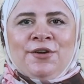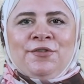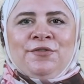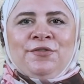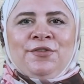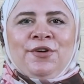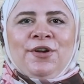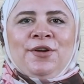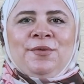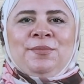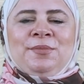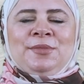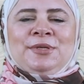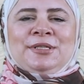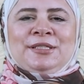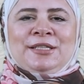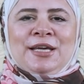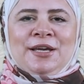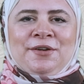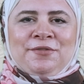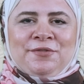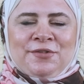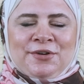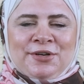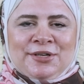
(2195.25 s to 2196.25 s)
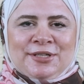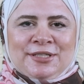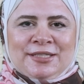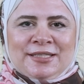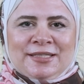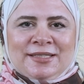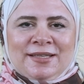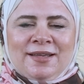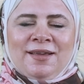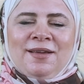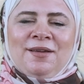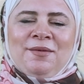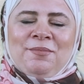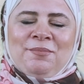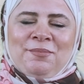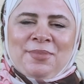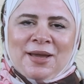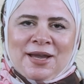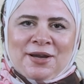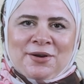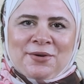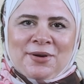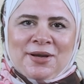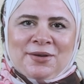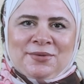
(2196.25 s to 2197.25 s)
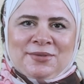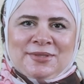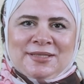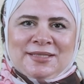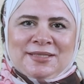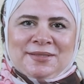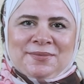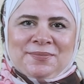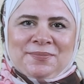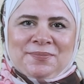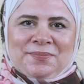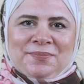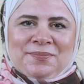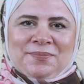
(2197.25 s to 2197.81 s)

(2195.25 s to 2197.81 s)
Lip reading: from diverse backgrounds.